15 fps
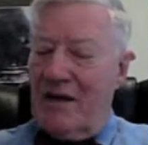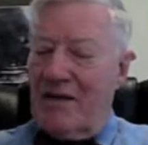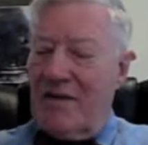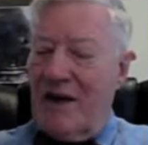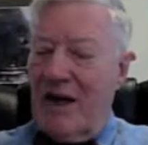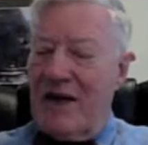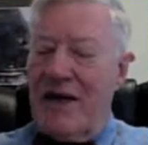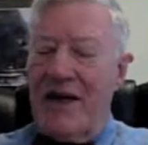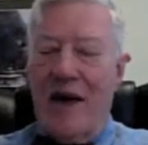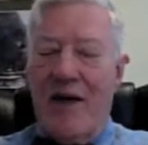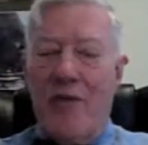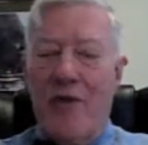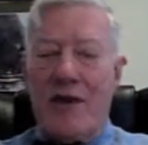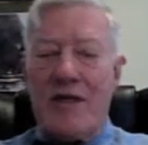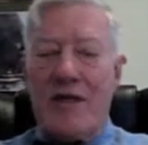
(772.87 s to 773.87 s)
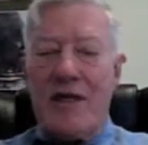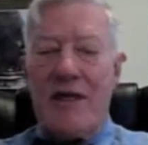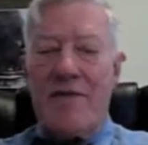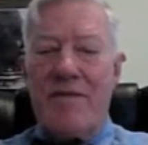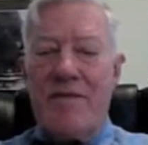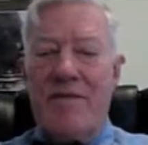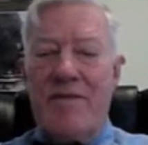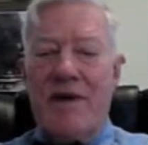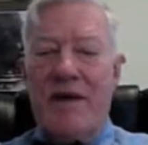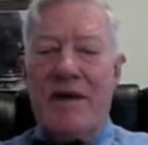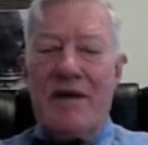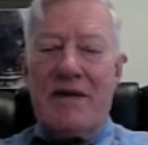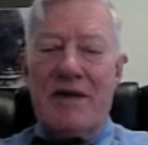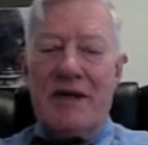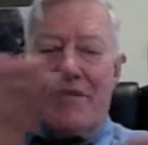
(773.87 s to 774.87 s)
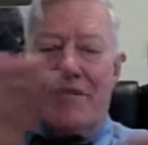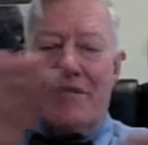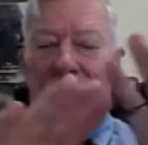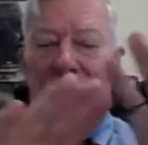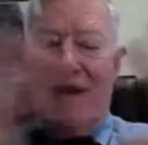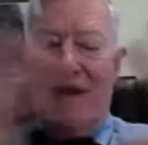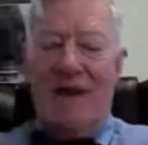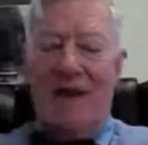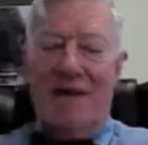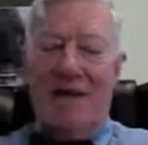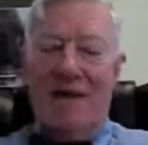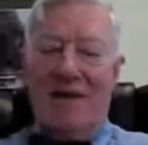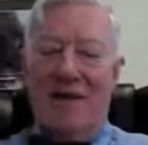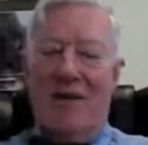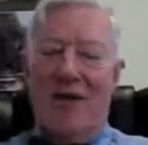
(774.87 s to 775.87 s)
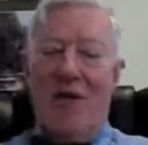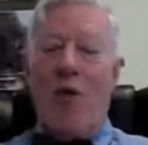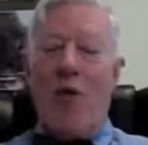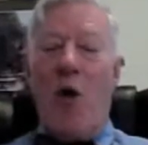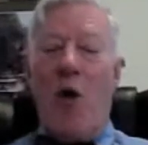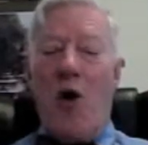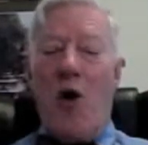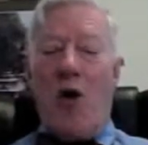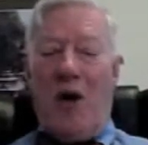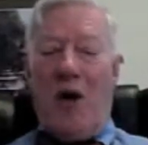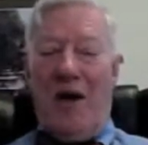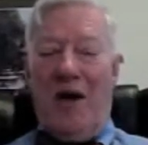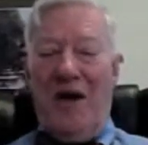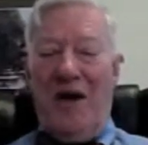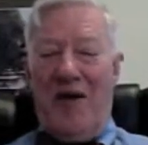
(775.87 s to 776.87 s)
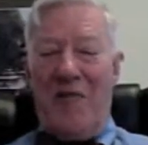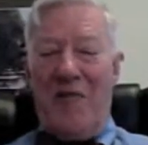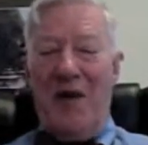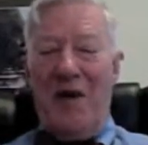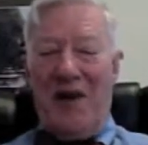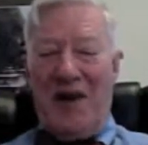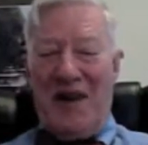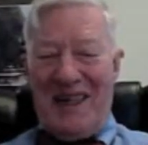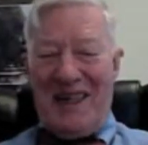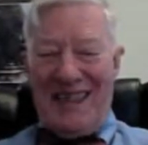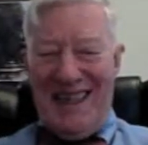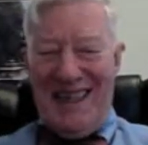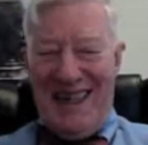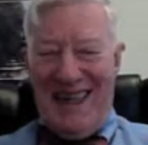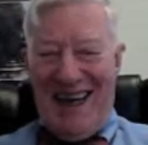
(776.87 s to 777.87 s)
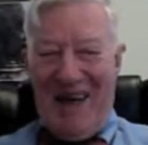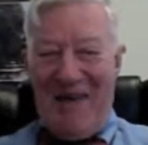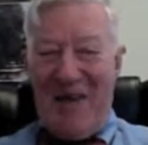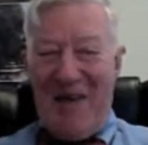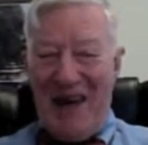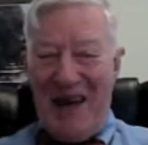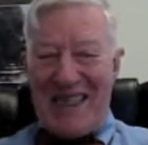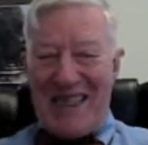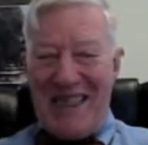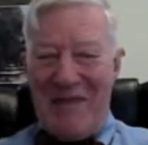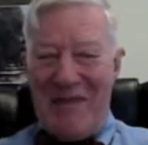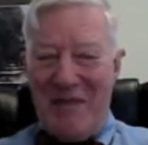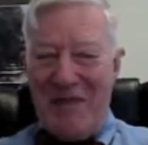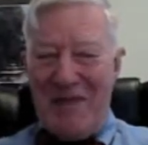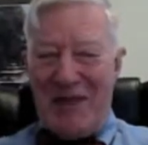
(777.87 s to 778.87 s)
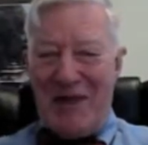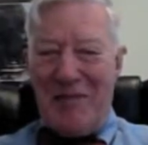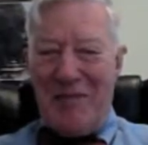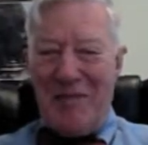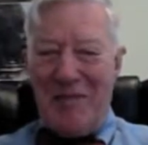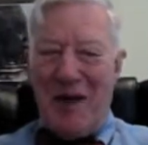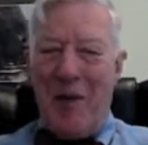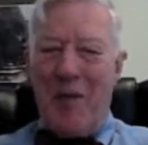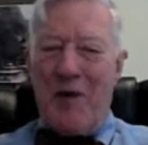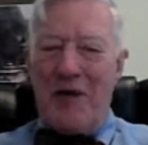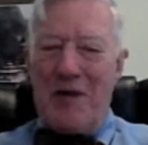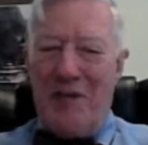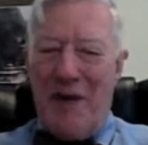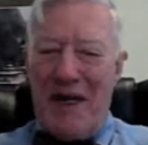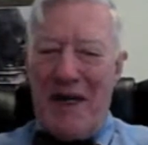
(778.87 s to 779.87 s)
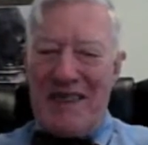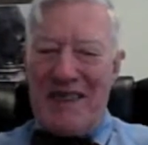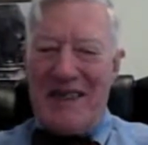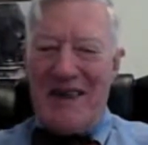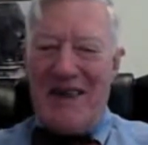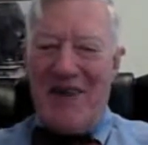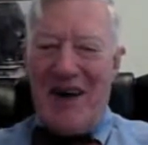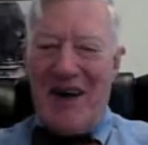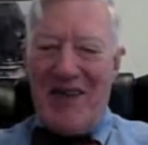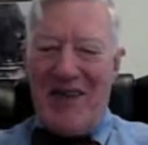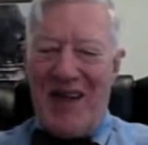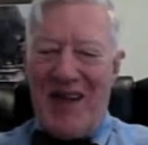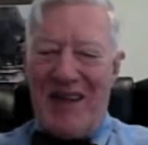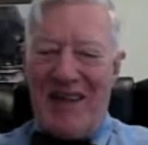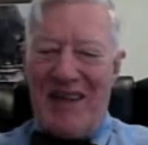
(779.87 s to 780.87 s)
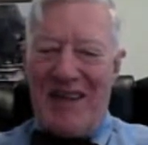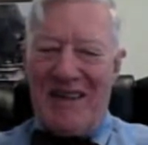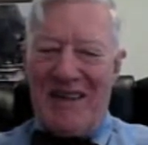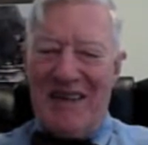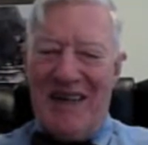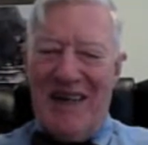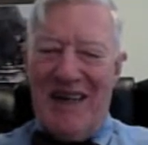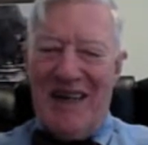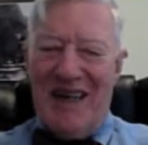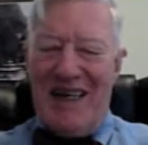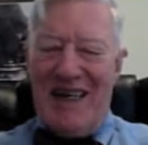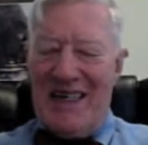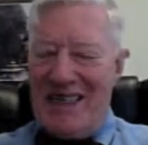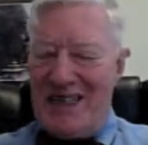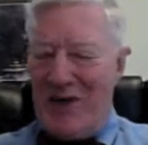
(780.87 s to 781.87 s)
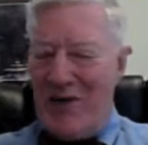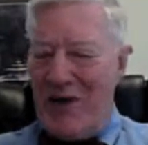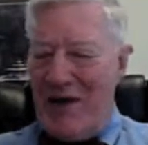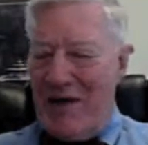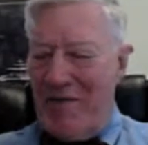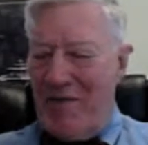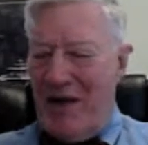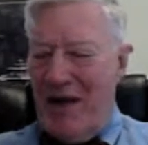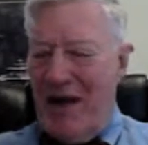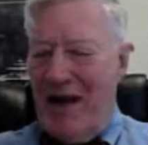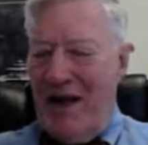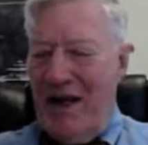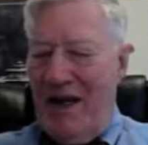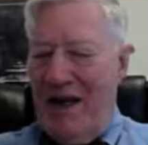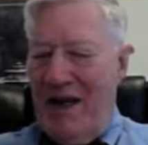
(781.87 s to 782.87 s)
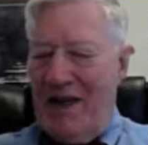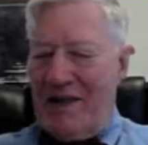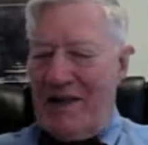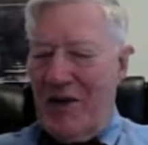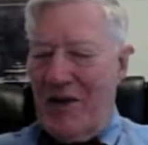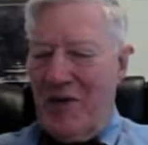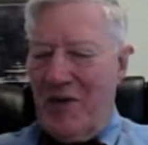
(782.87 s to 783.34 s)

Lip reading: did not want to see just a wall of buildings. I wanted to see some open space around that Landis Green. And so